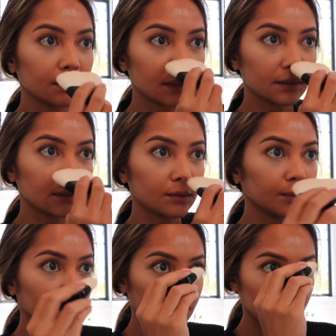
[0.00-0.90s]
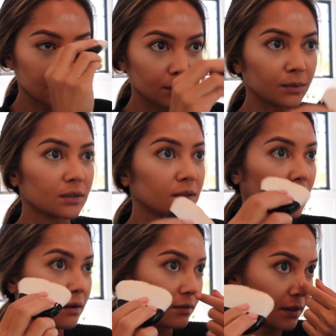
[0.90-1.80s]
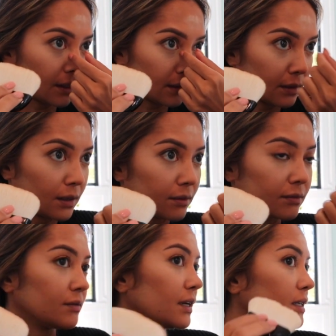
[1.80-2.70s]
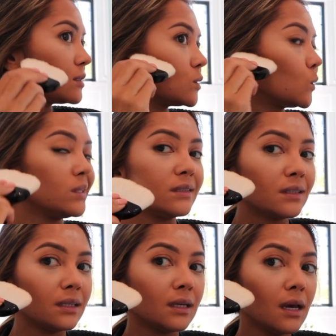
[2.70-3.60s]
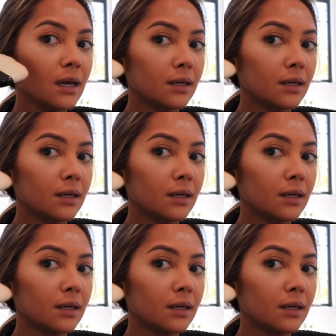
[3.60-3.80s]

It's super, super soft and I love, like it's so easy